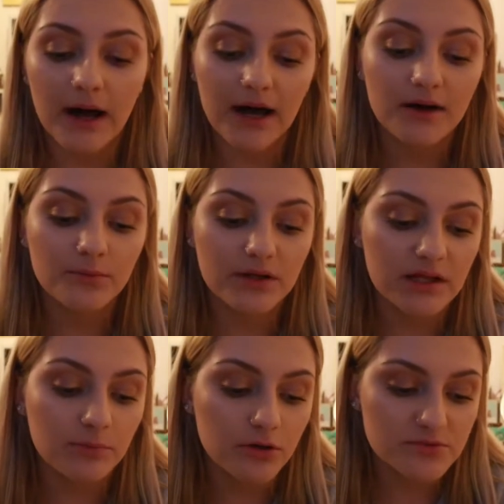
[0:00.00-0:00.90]
but
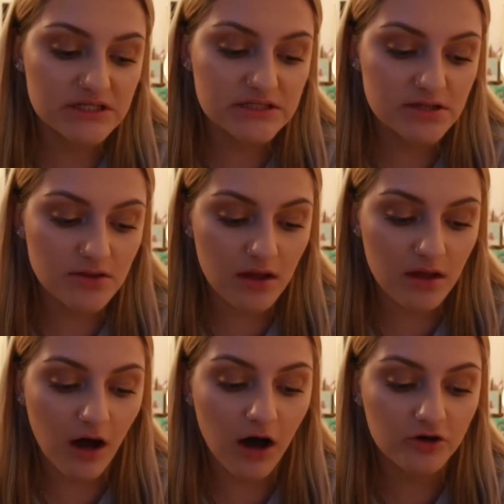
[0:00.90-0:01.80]
we popped into
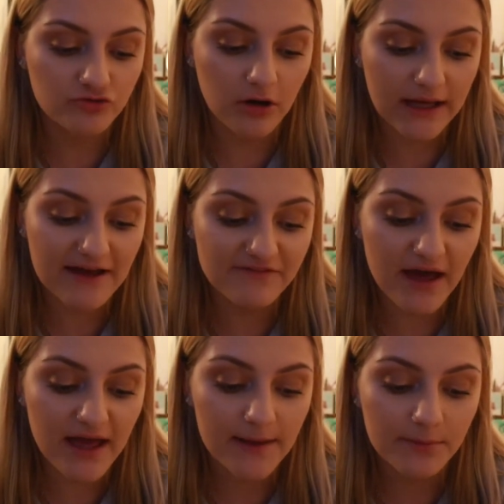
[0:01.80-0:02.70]
the Hard Rock
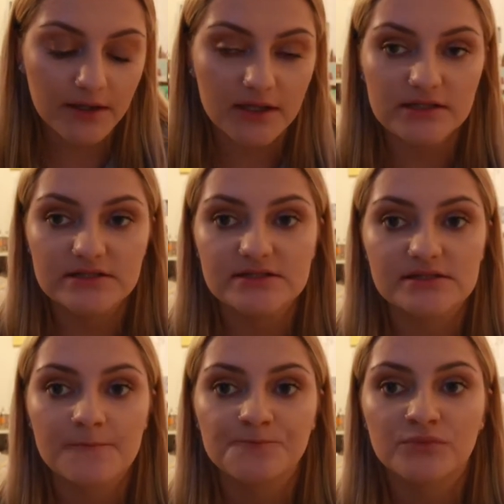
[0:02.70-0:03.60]
Cafe,
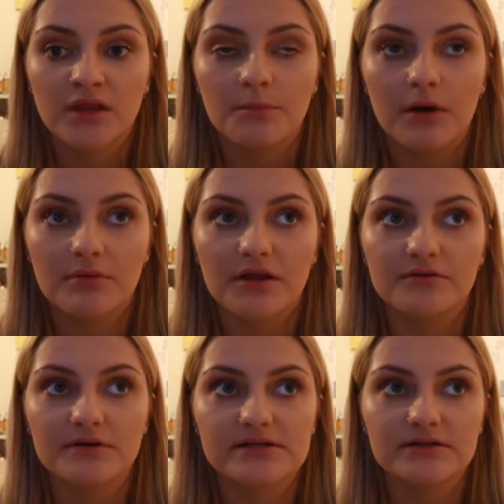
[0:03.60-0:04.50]
because my
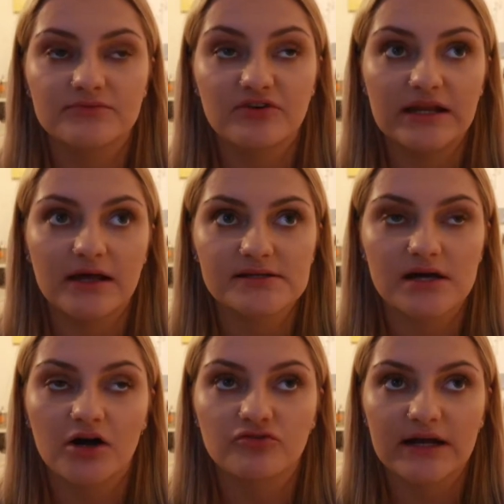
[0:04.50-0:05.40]
brother really likes
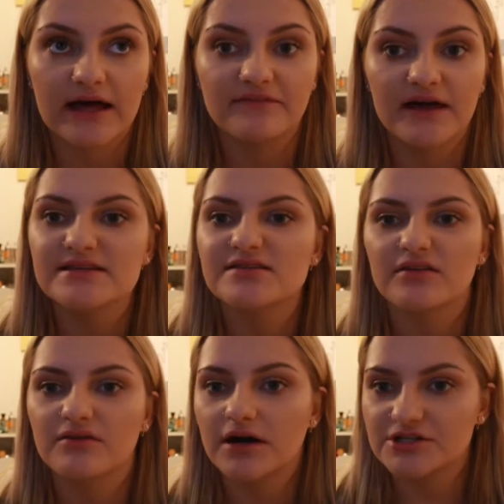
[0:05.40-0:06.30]
the Hard Rock Cafe, so
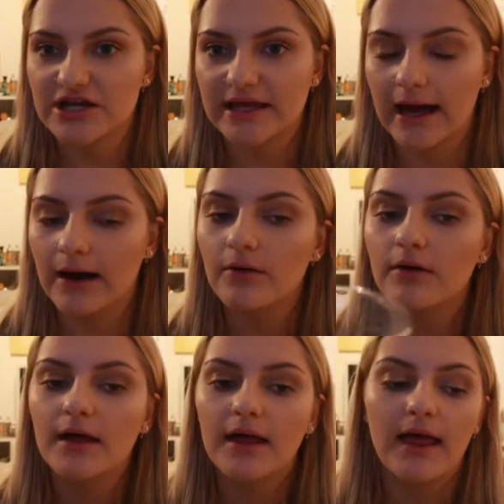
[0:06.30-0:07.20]
I thought I'd check it out.
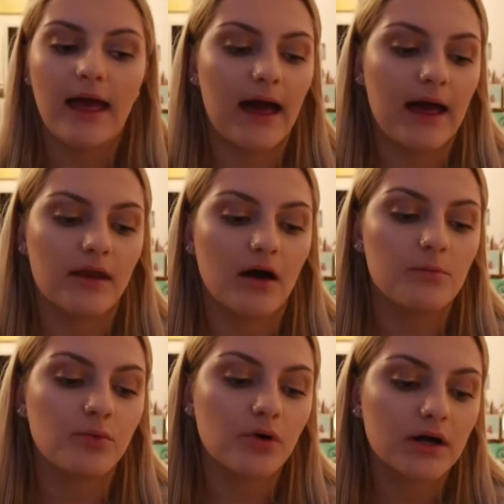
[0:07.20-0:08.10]
And I
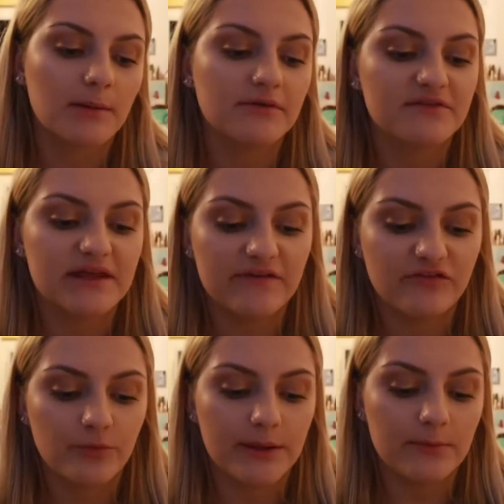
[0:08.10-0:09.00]
bought a couple of
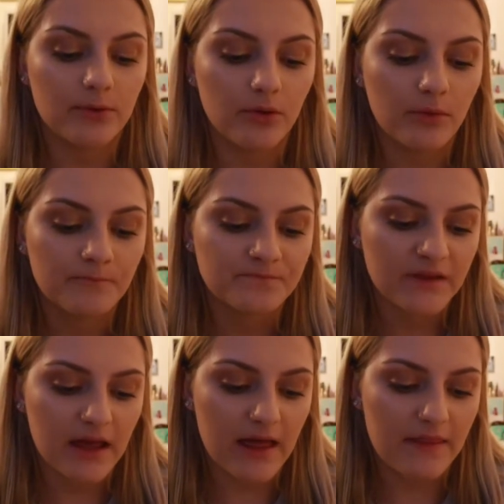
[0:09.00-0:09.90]
gifts for people,
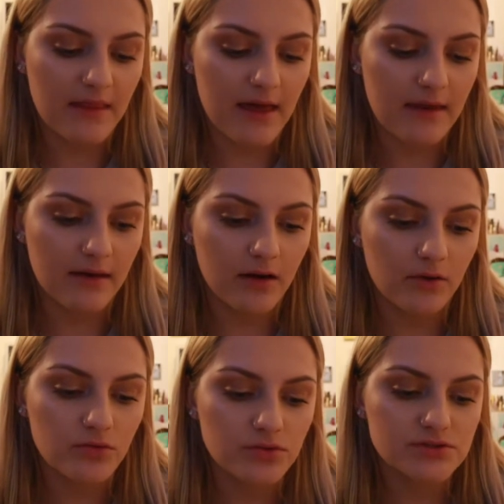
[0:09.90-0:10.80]
And then
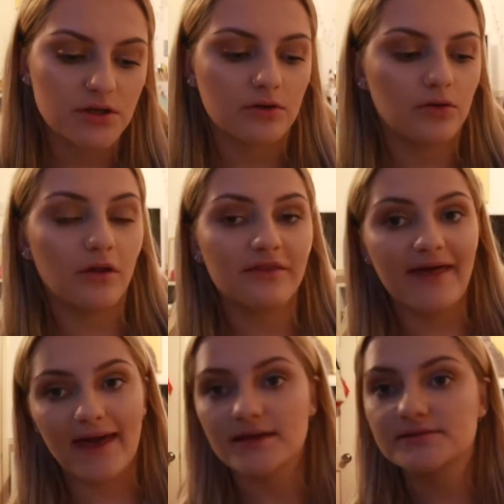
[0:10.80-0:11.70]
I also got
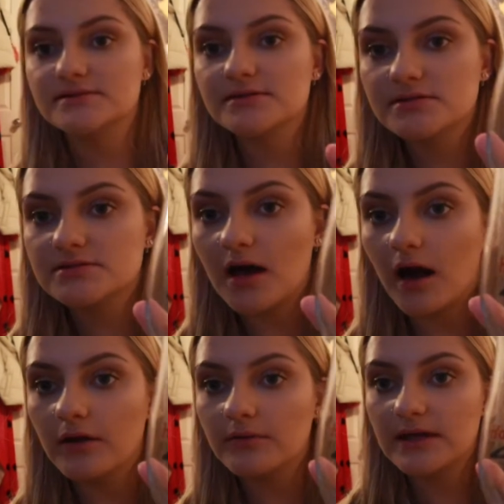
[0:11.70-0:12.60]
this. So
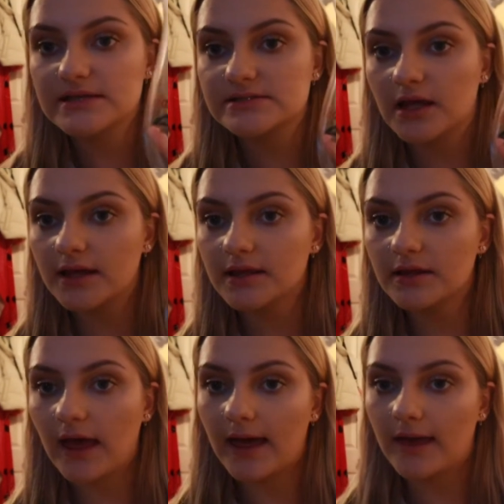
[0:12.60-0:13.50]
it's
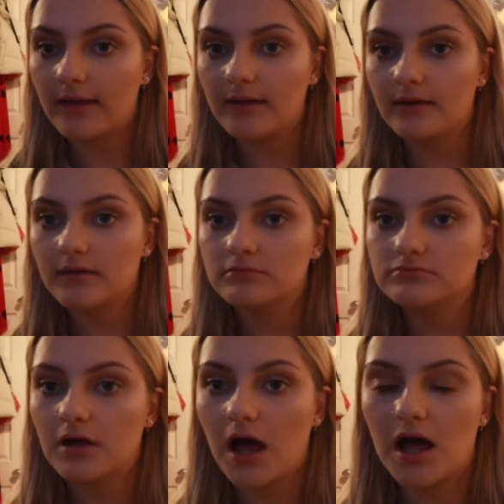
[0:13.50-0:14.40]
like a,
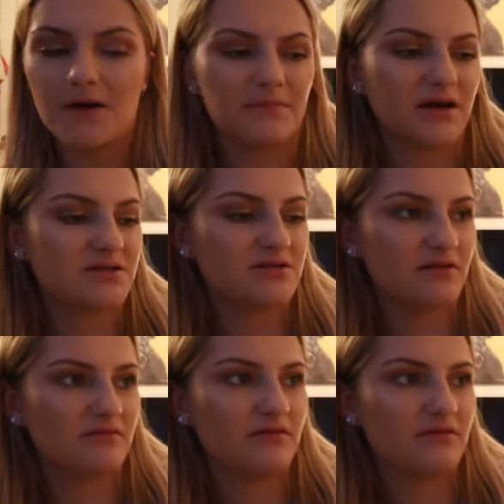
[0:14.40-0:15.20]
um, I don't know,